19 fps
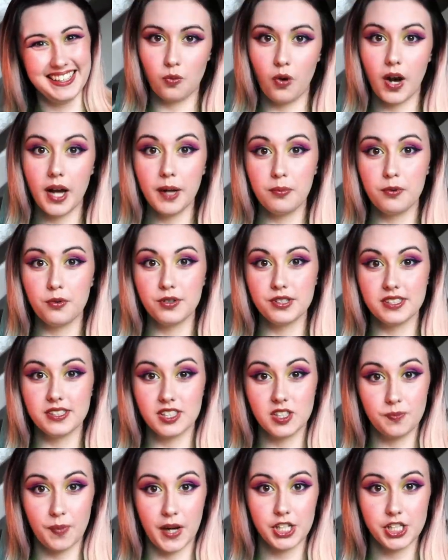Whiteboards
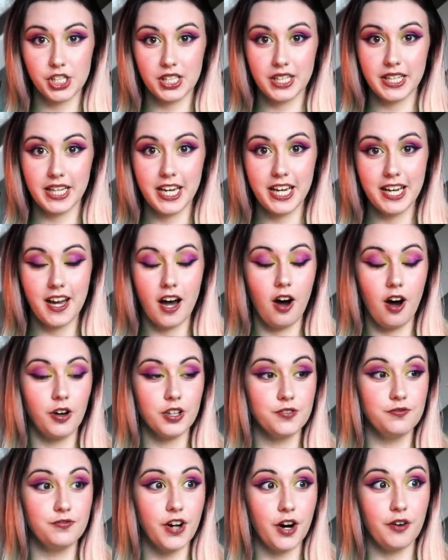especially
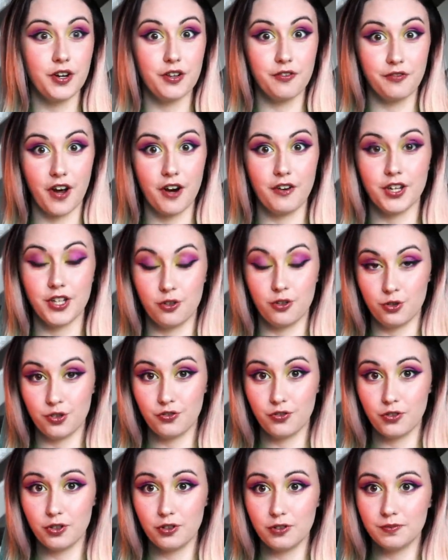are very, very
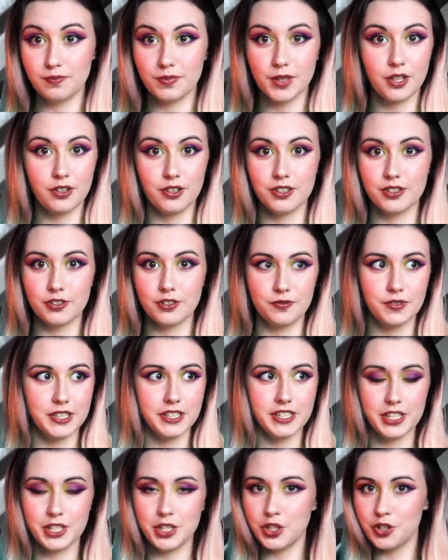useful because
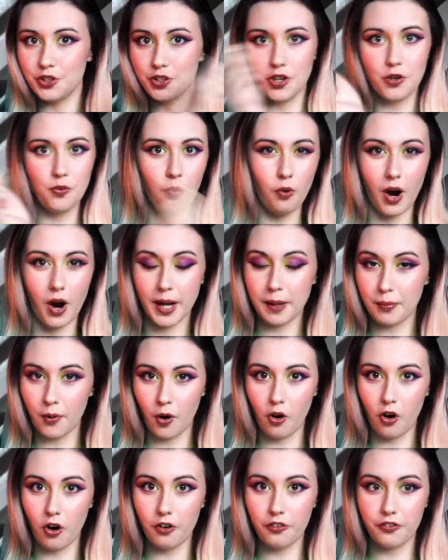obviously you can wipe
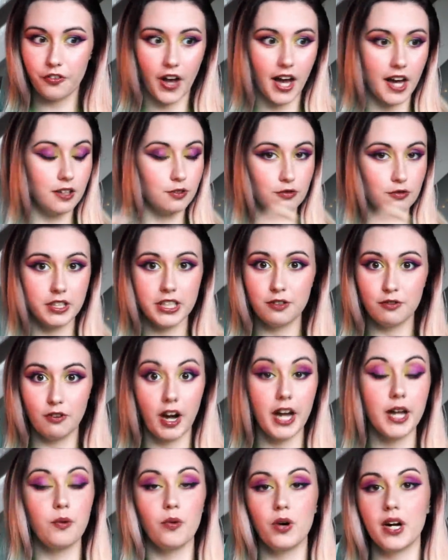off and
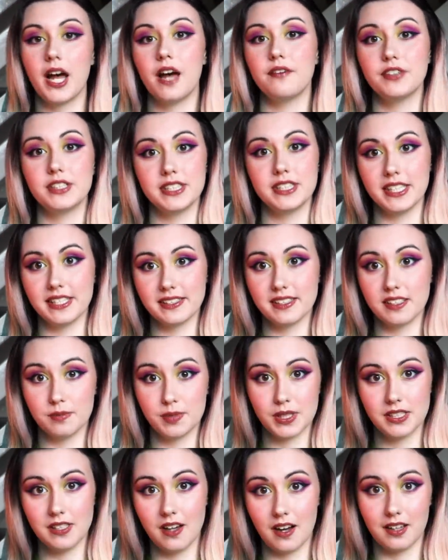rewrite whatever needs to
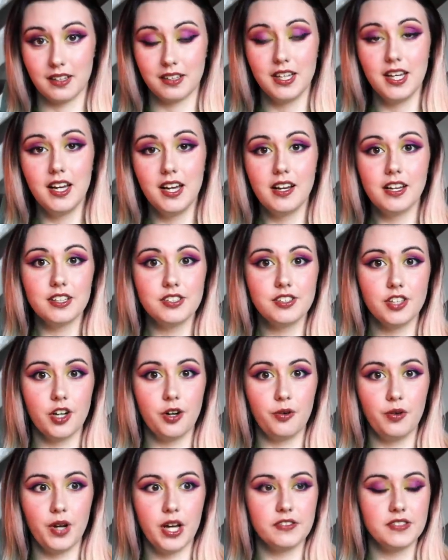be done.
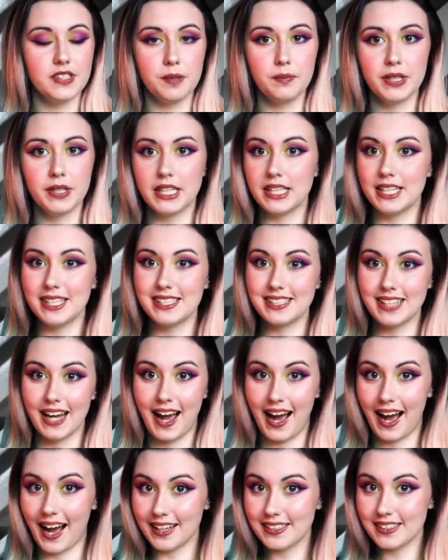So if somebody needs to
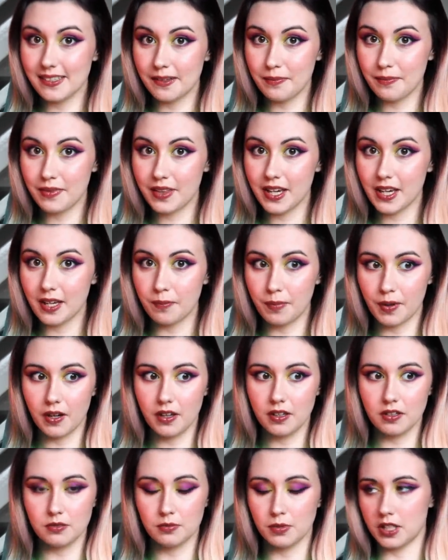add something,
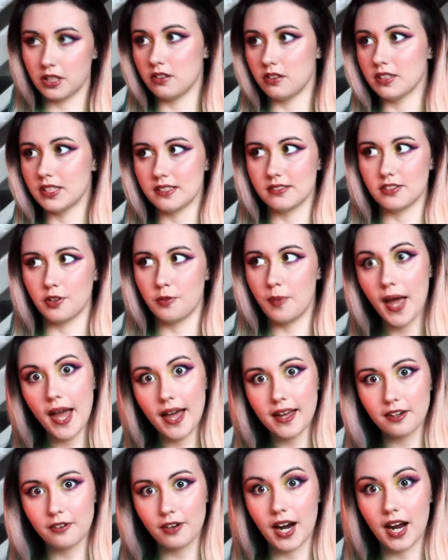but oh my God, there's no
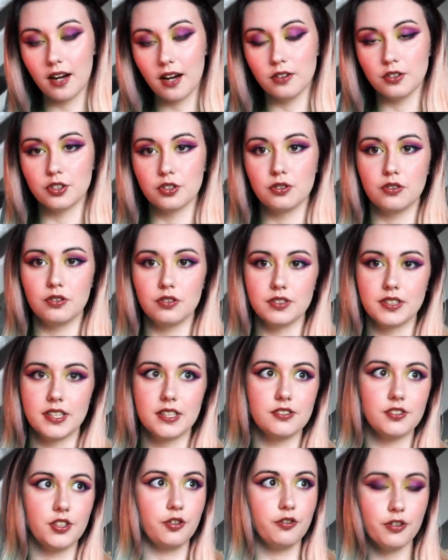pen around or
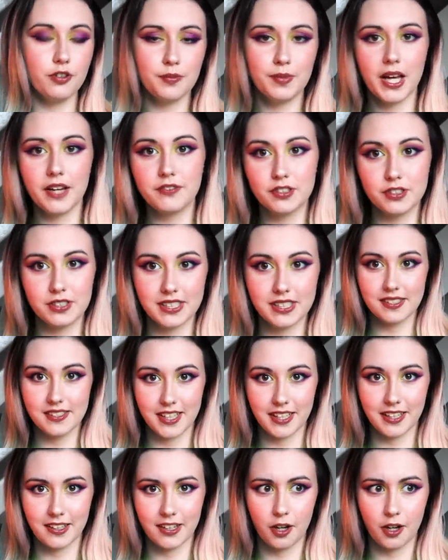there's no room left
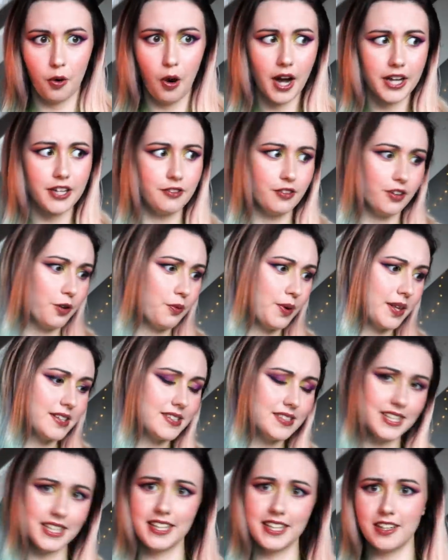sticky note, I don't know where the
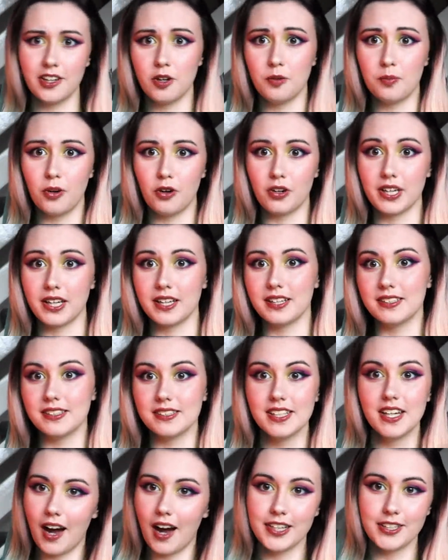sticky note block
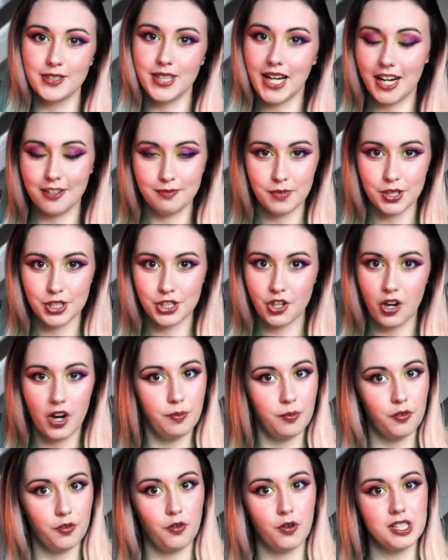is, I don't have much
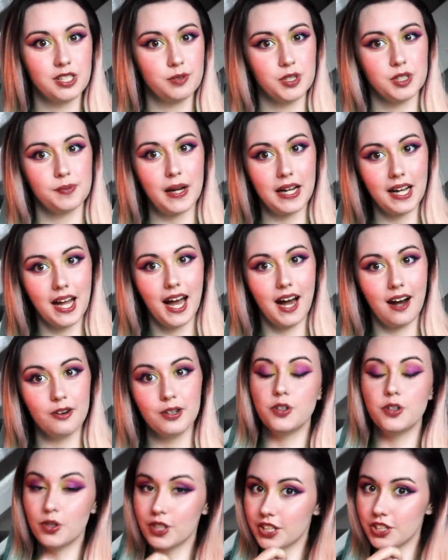time before I switch back
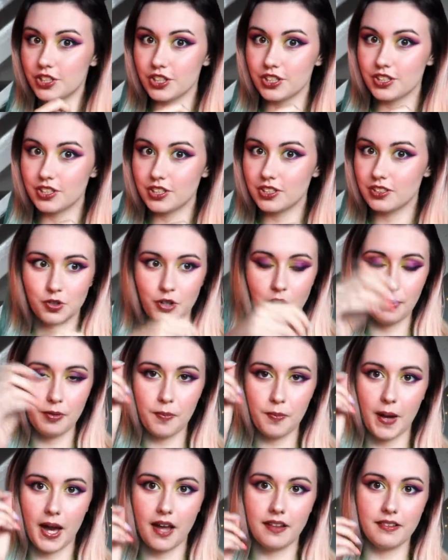out, you can just grab the
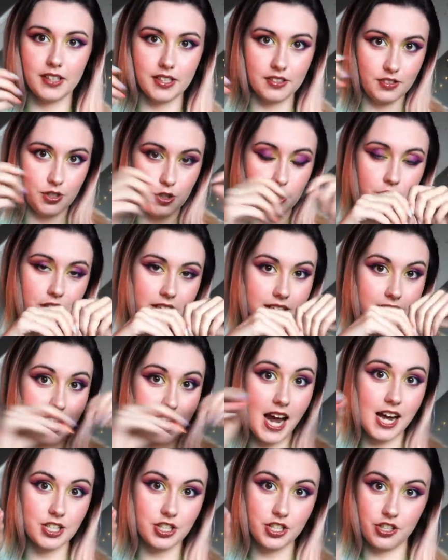pen that's usually
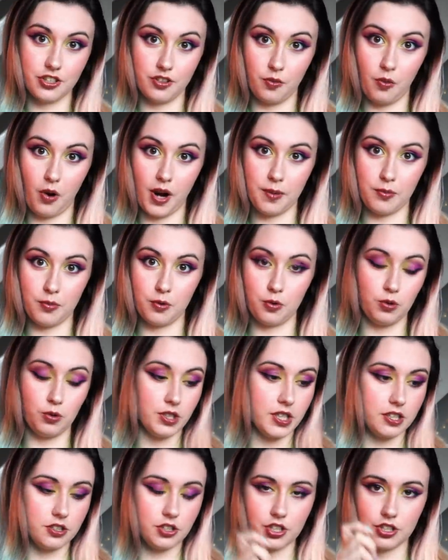attached to the
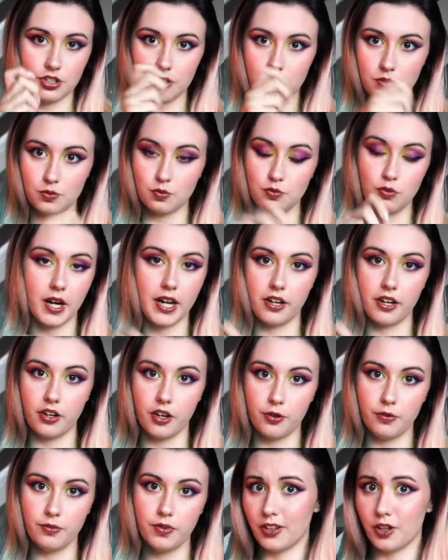whiteboard and just write a
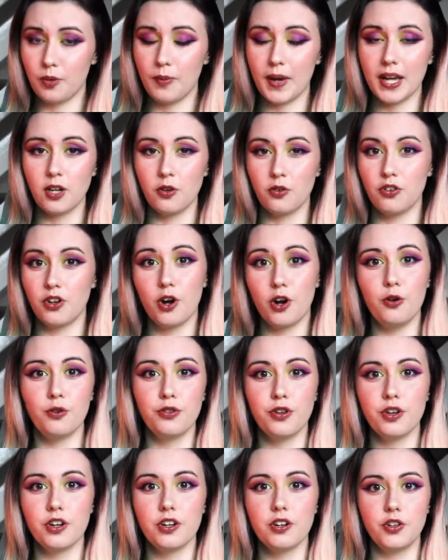note. You may not know
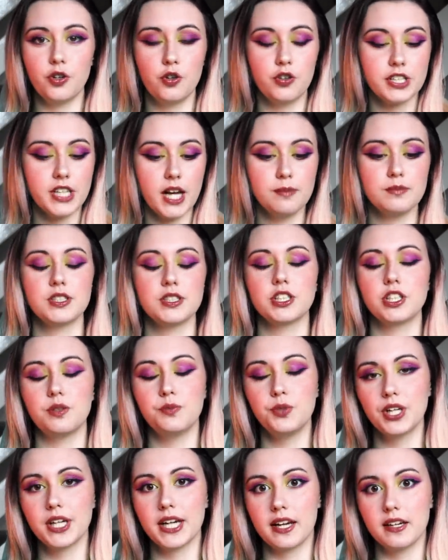that your attempts at
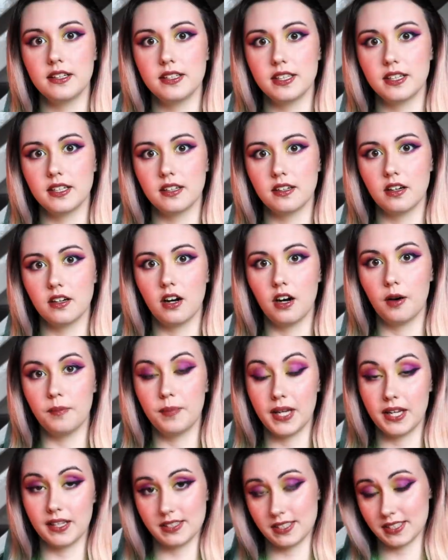communicating are
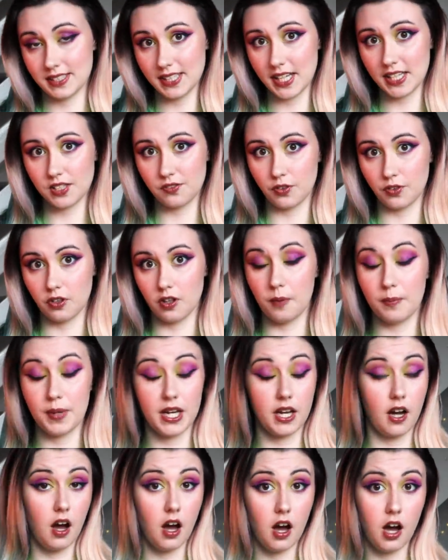being successful, are
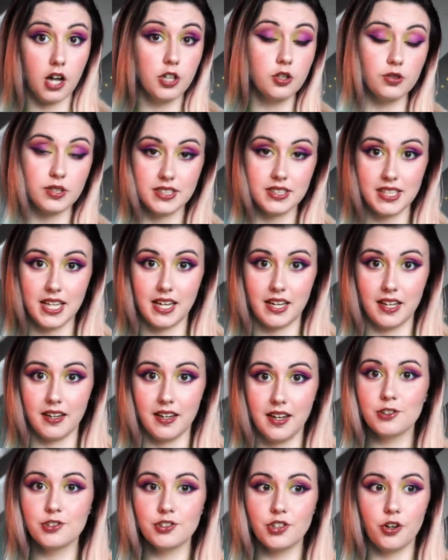being heard or
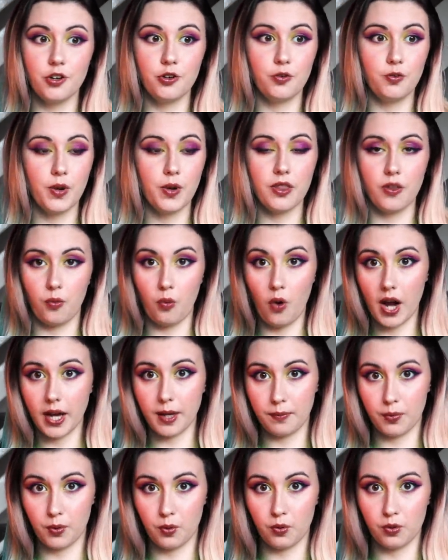seen. So with a
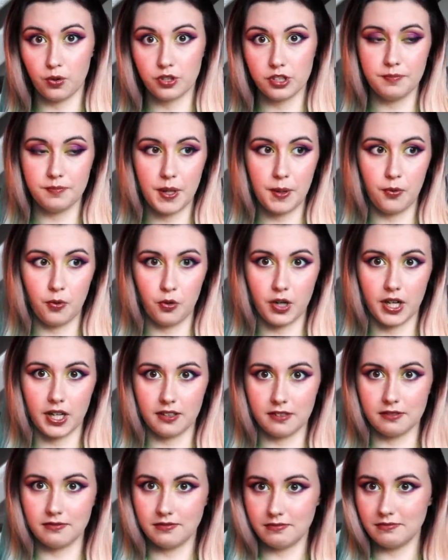whiteboard, people
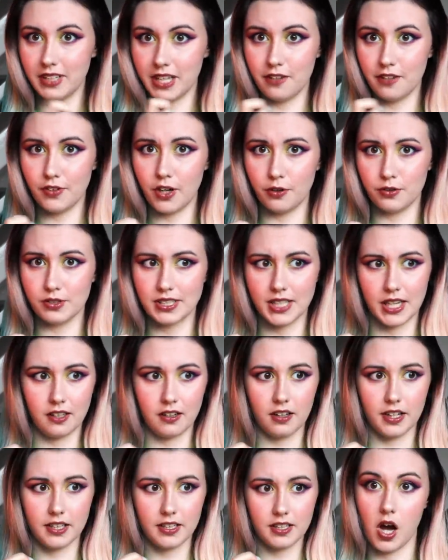can leave notes saying
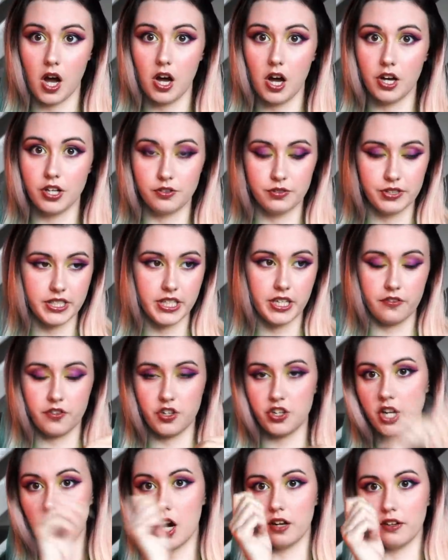like heard, received,
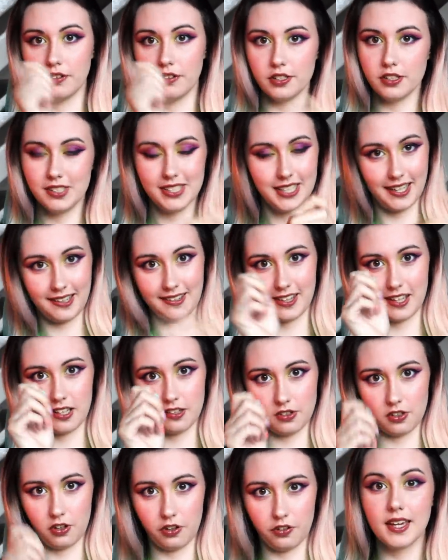done, tick
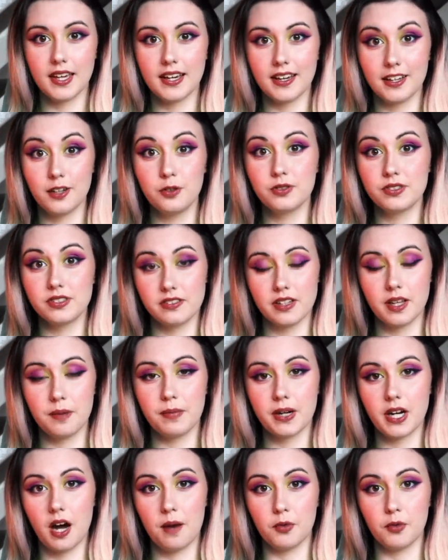things off. It can also then
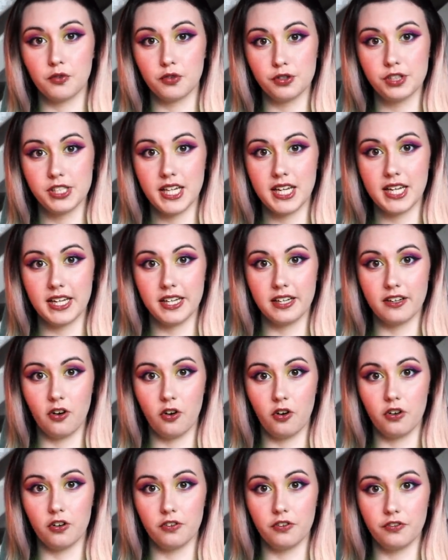become a routine
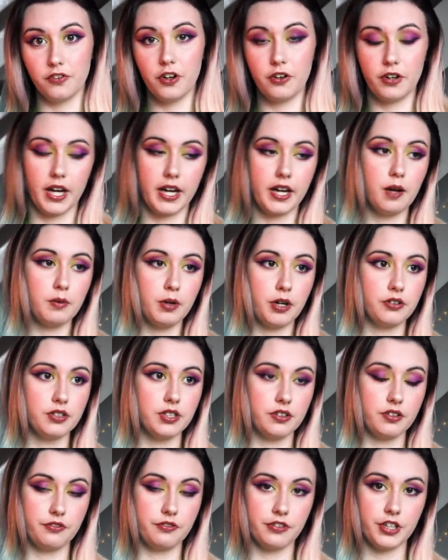of, okay, I'm going
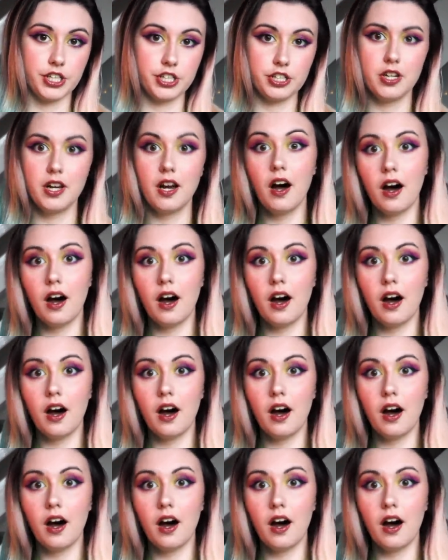to the fridge.